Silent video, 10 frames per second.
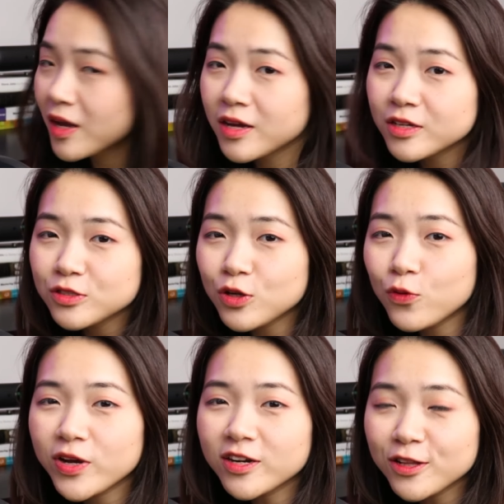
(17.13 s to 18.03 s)
So
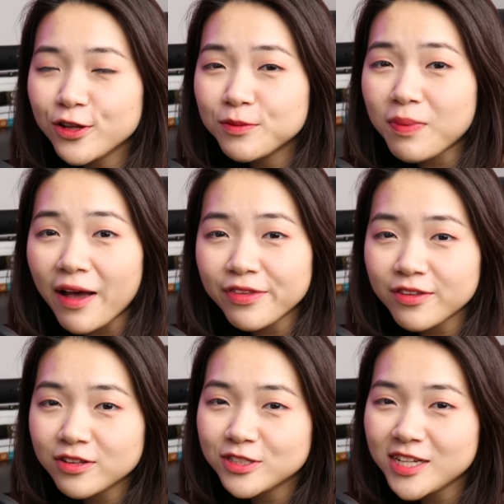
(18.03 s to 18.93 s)
we're gonna learn
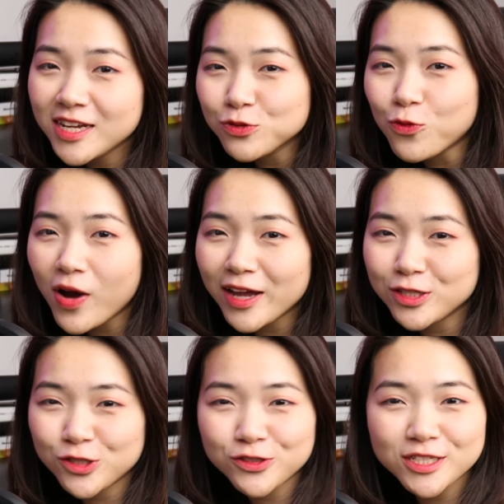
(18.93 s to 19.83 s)
Python today. So why I
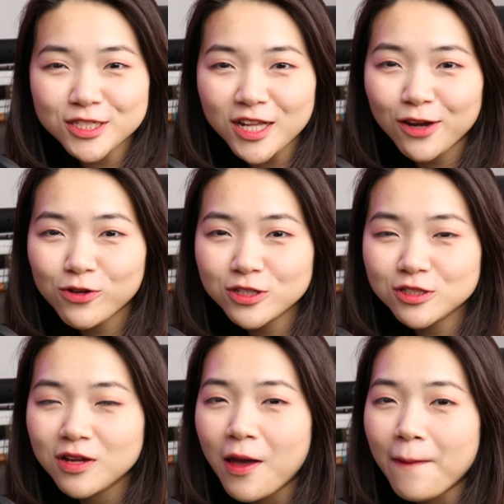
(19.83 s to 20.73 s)
choose this
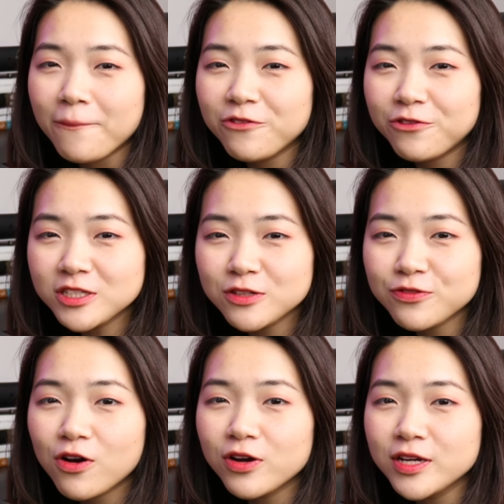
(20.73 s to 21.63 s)
language? First of
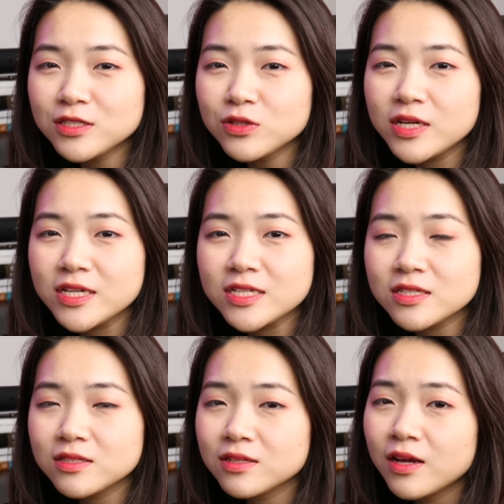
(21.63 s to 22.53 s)
all, it
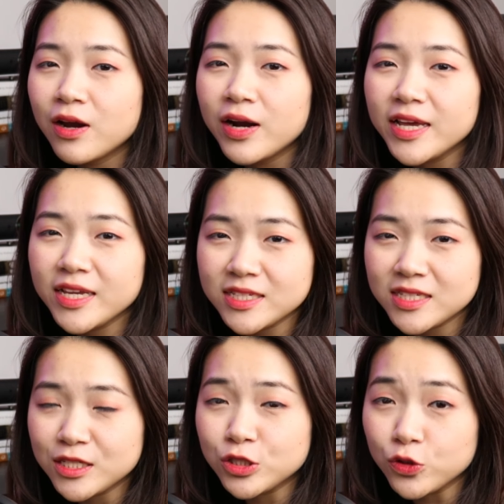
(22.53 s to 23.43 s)
is
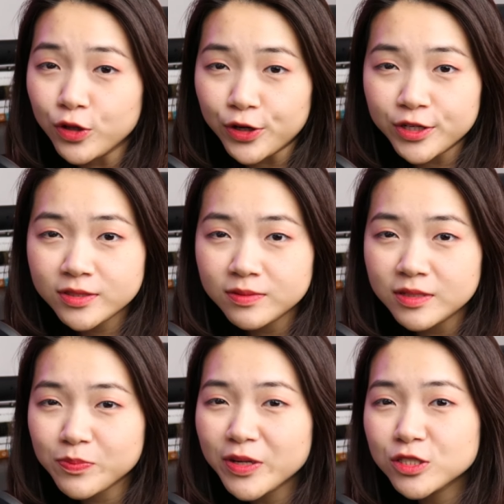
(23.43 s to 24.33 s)
easy to learn,
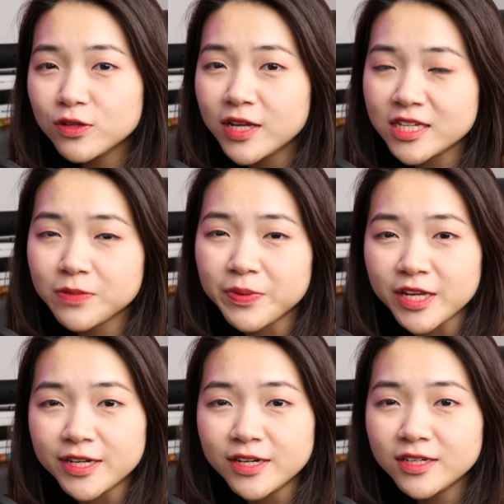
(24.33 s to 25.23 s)
especially as a
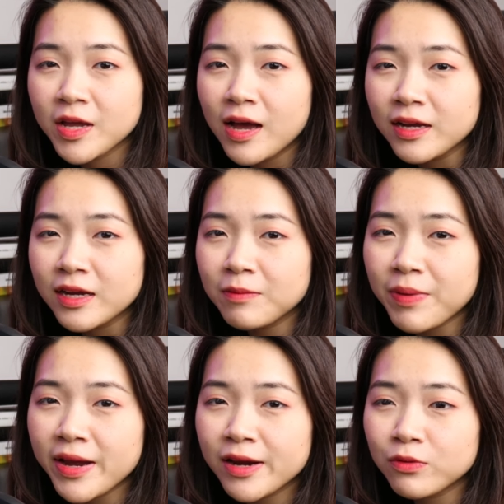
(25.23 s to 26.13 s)
beginner.
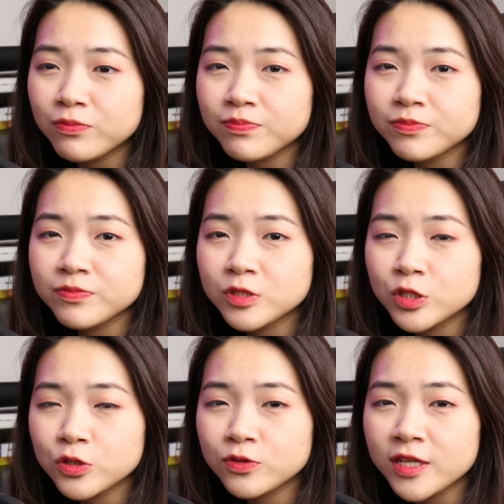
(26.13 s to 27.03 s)
Compared
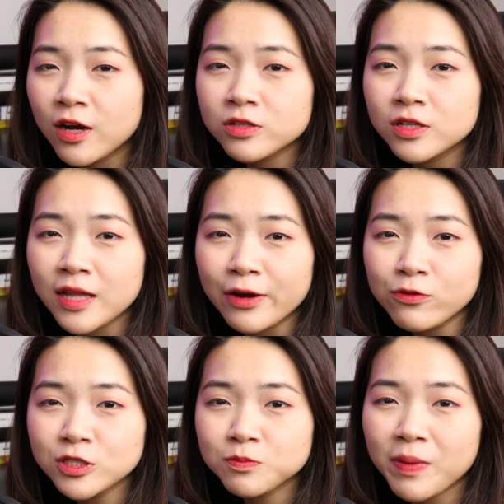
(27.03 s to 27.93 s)
to the other
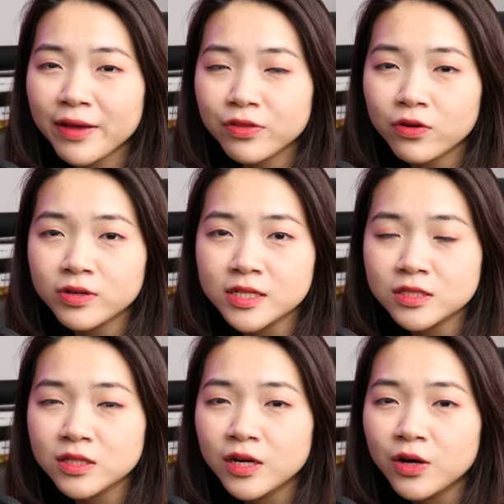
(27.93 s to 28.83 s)
language, Python
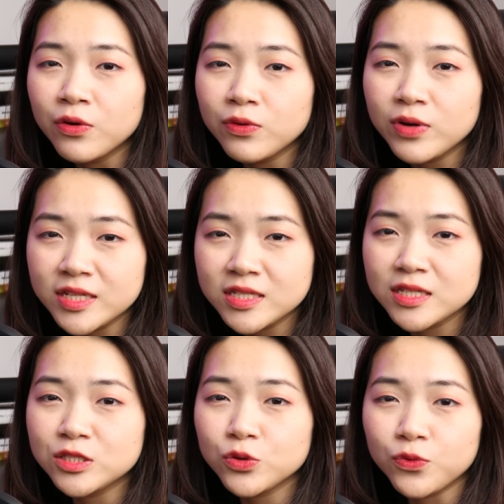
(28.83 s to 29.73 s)
is easy
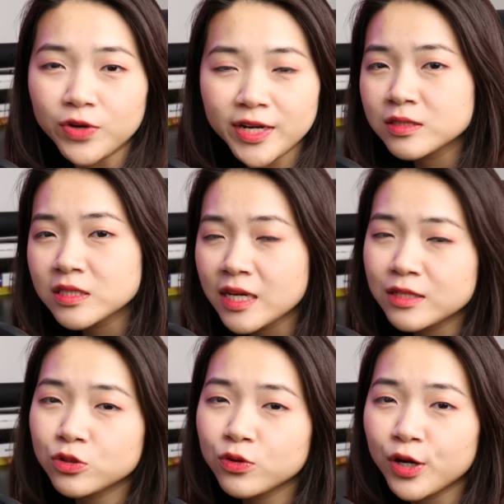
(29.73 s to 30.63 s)
to read,
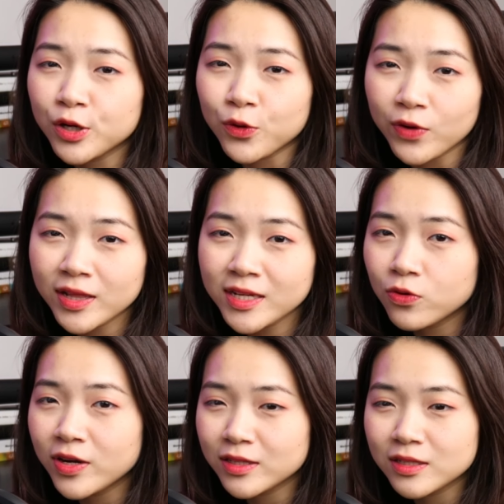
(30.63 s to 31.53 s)
tend to learn quickly,
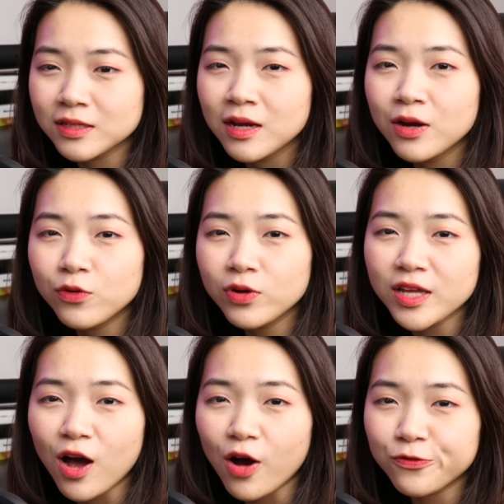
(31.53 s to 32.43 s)
so it's really
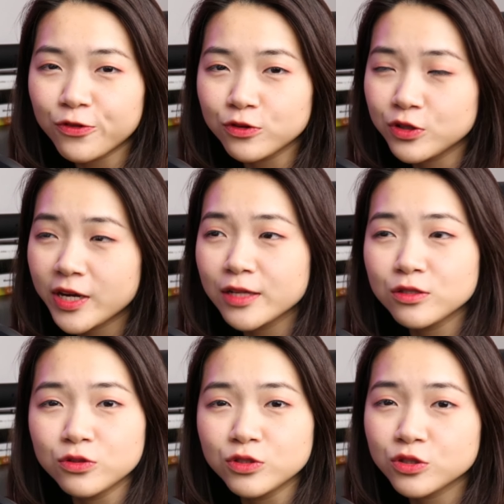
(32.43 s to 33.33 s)
helpful to get
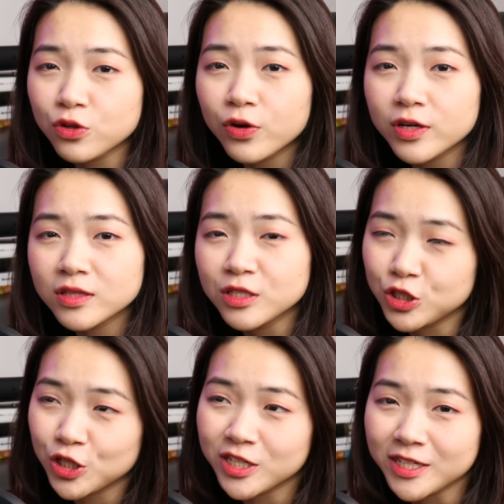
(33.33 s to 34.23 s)
you started the
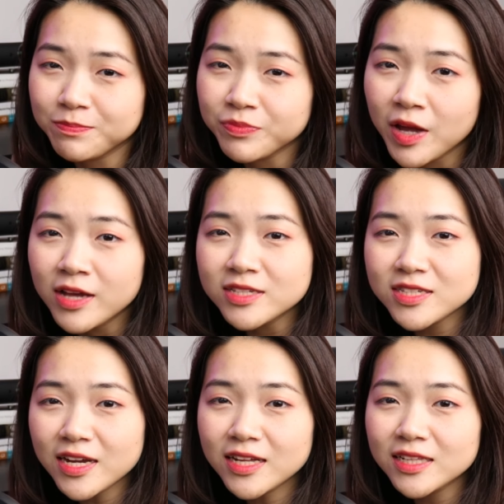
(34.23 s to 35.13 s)
journey.
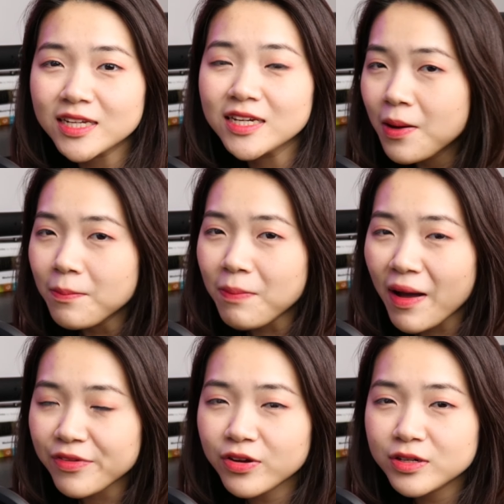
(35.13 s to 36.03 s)
Secondly,
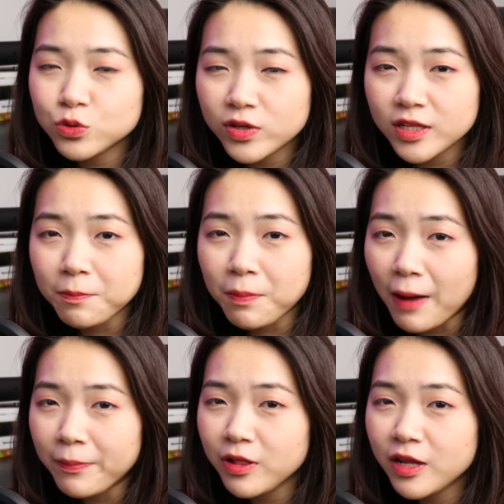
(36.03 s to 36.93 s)
Python is really
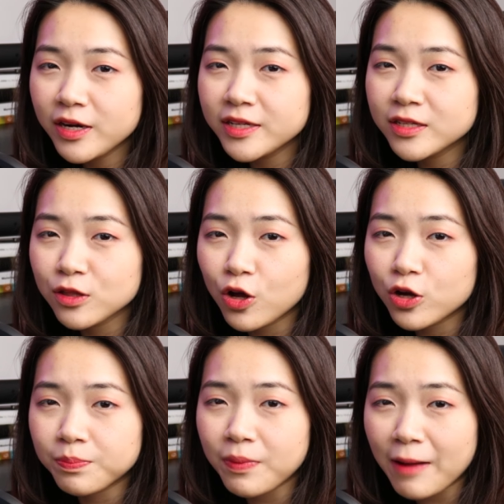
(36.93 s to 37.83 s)
popular in a lot
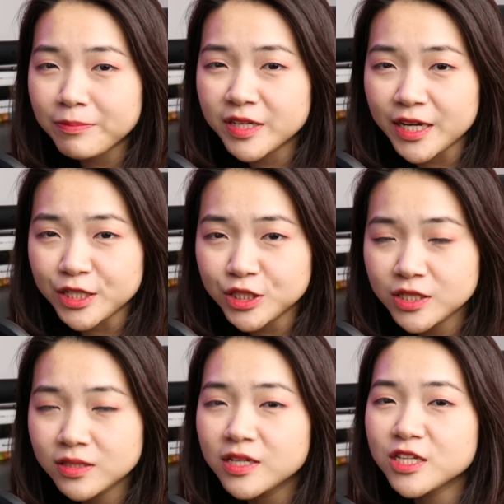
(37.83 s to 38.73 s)
of
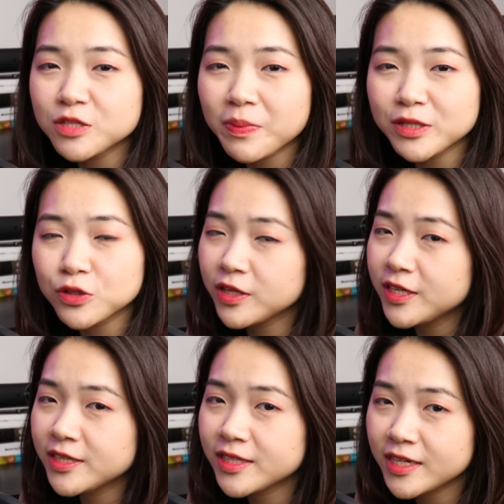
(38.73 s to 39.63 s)
applications, especially
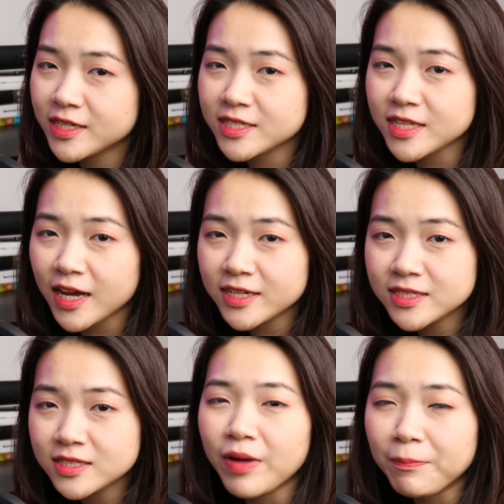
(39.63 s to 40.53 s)
in data
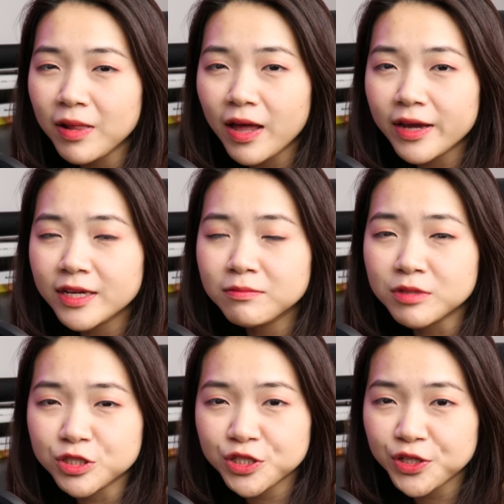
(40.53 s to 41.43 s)
science, applying in
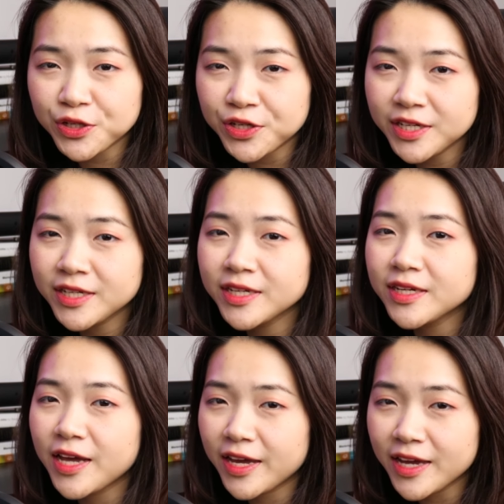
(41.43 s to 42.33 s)
machine learning,
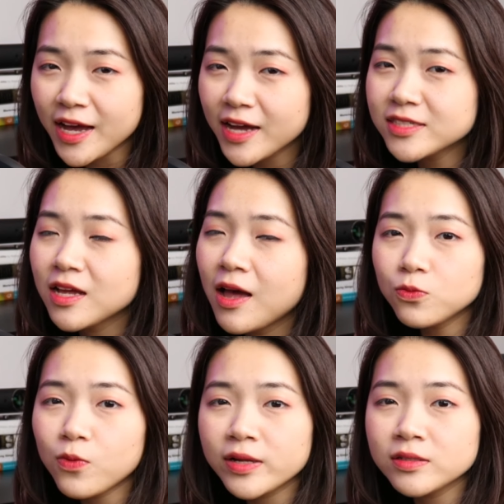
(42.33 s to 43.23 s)
AIs.
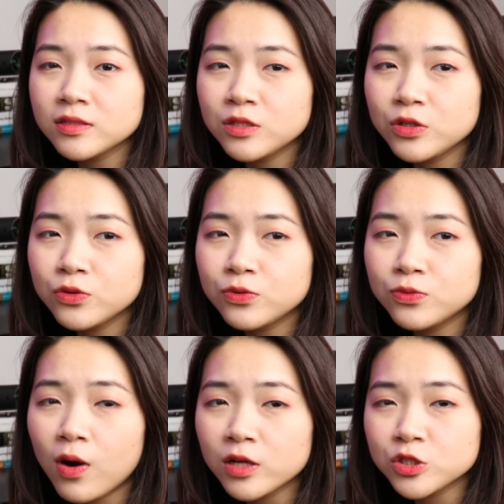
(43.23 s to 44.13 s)
When you
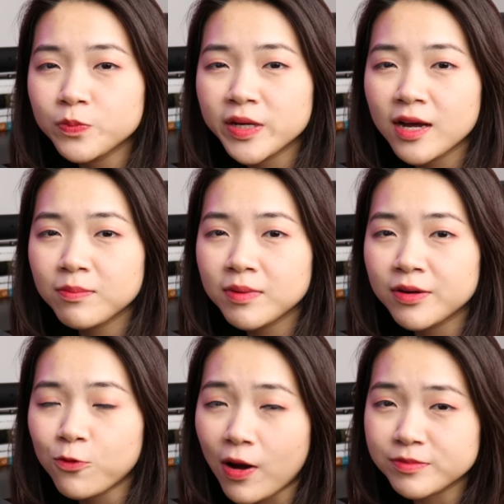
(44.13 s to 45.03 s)
want to become a
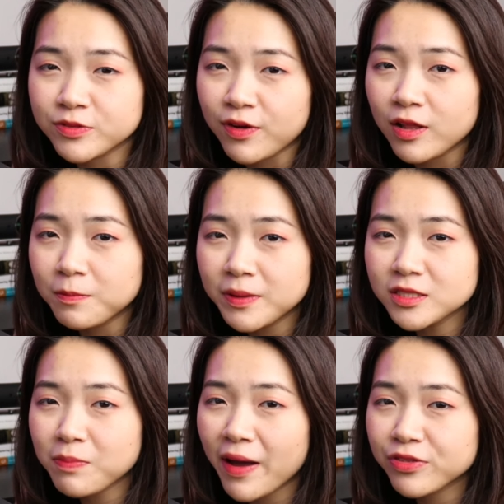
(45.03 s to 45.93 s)
web developer,
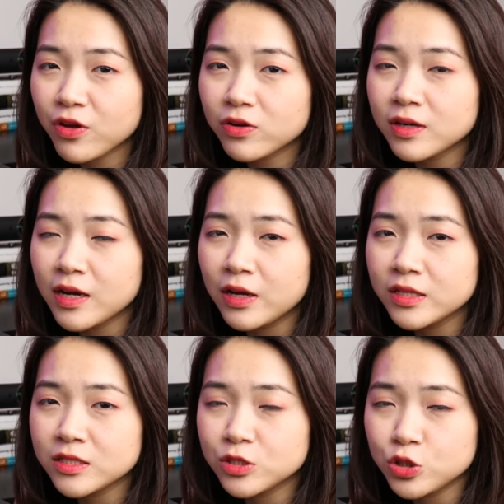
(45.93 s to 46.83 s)
Python
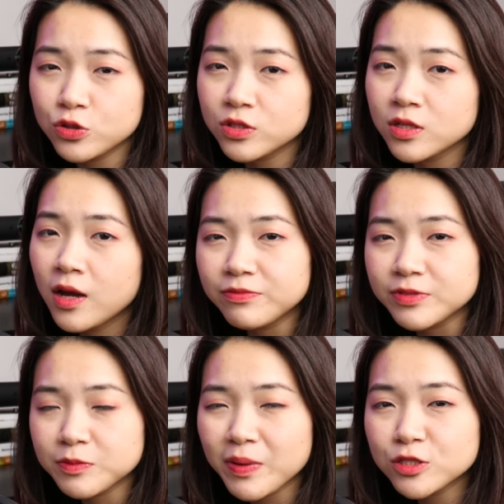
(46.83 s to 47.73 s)
is used
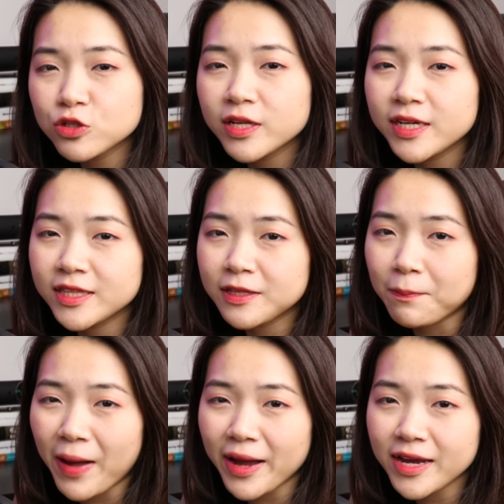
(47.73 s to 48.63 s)
especially in the
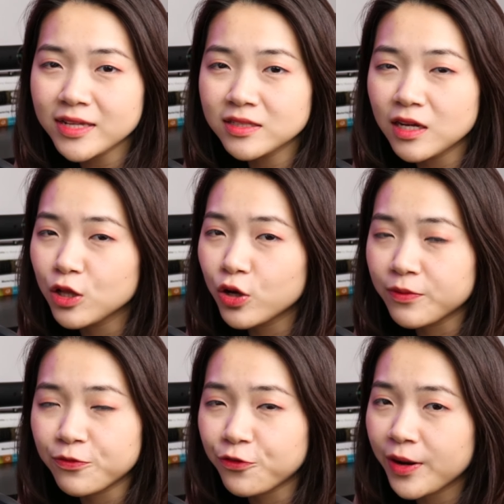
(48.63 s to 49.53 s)
backend. A lot
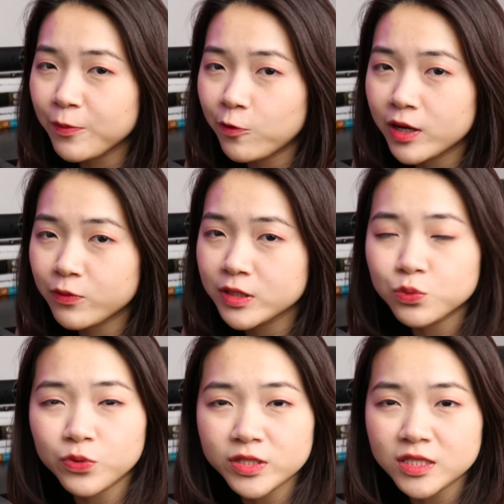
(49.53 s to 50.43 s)
of framework
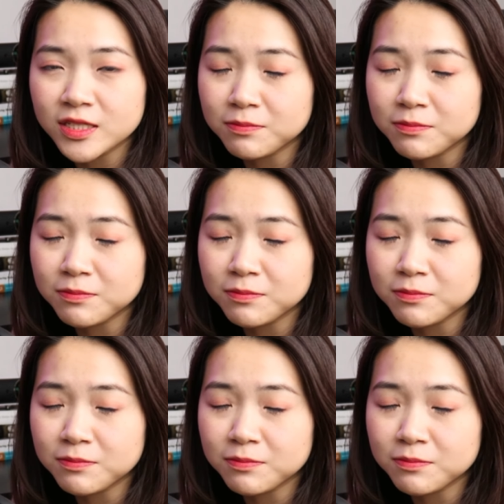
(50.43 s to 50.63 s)
was written in